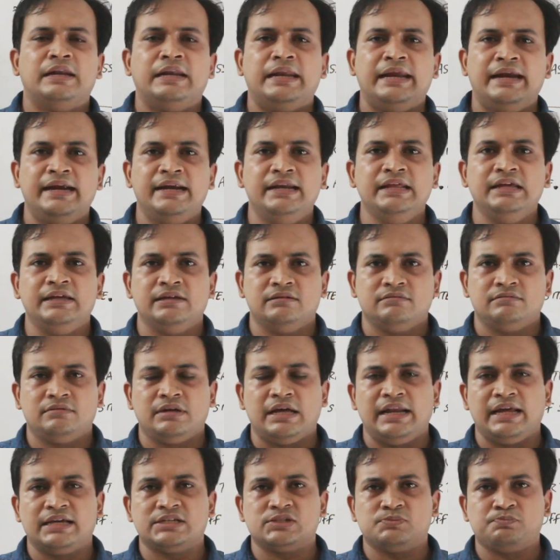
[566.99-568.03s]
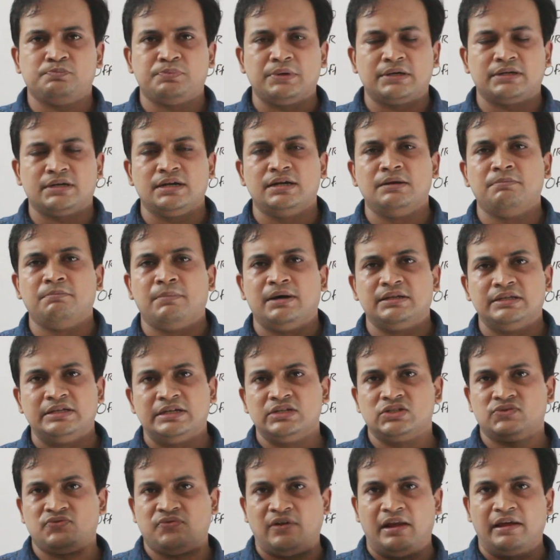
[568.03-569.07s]
lady, an expectant mother
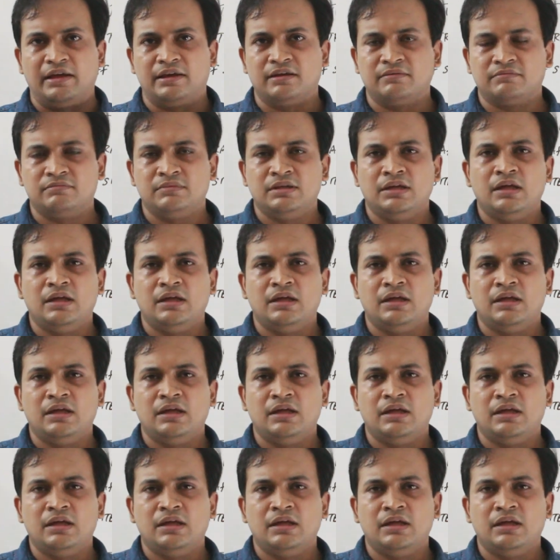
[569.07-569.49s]
is flying,